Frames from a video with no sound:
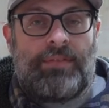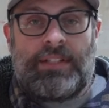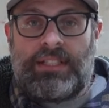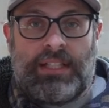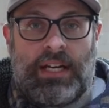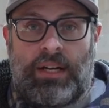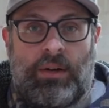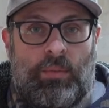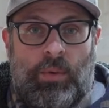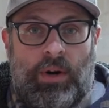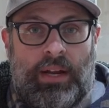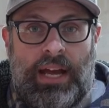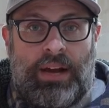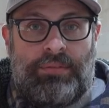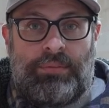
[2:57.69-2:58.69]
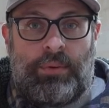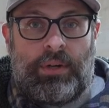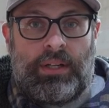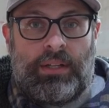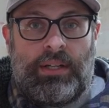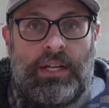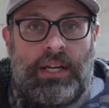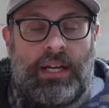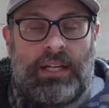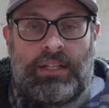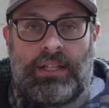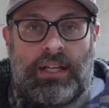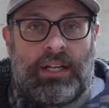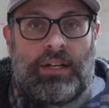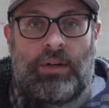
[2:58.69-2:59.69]
It's not going to work out for you, and
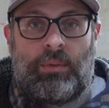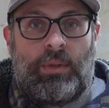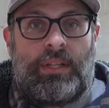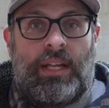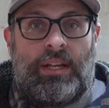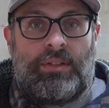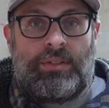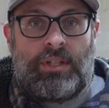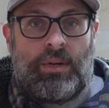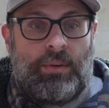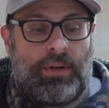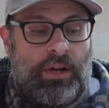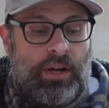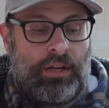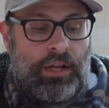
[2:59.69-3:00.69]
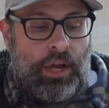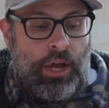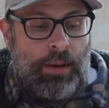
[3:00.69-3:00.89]
you're not going to know what the hell is going on.